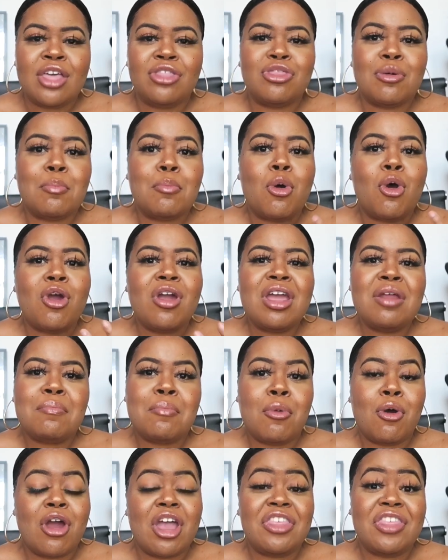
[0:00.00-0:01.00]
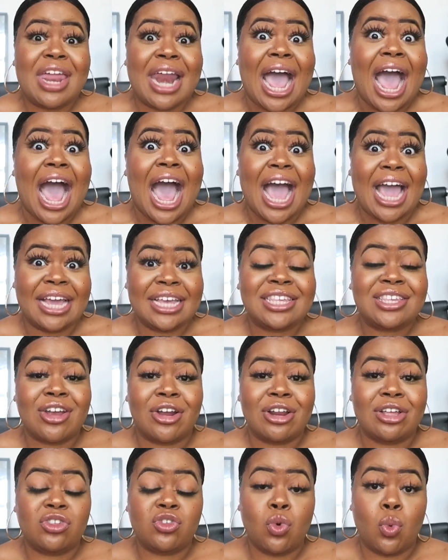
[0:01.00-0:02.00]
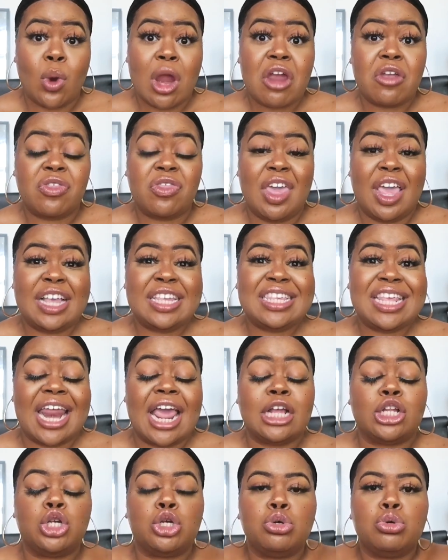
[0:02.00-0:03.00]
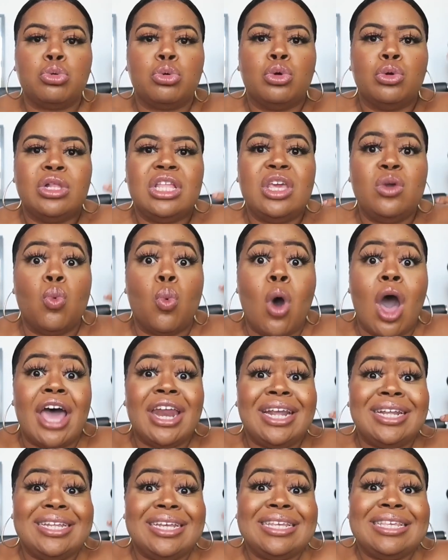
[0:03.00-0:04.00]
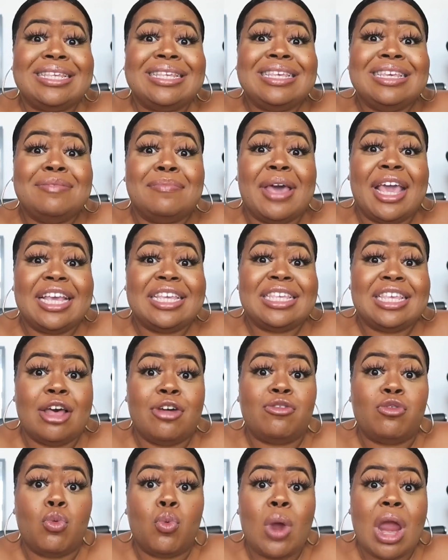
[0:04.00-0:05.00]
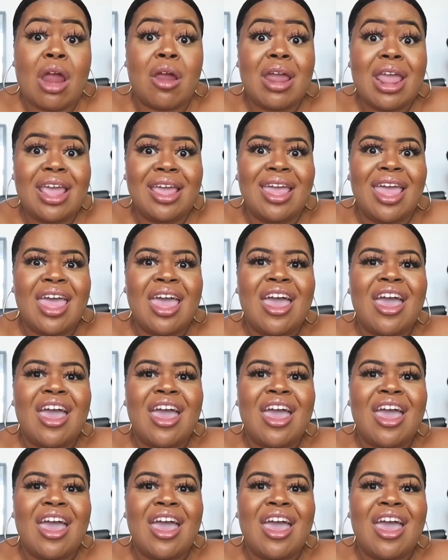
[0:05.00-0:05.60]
The more and more that I started to wear things that I truly wanted to see myself wearing,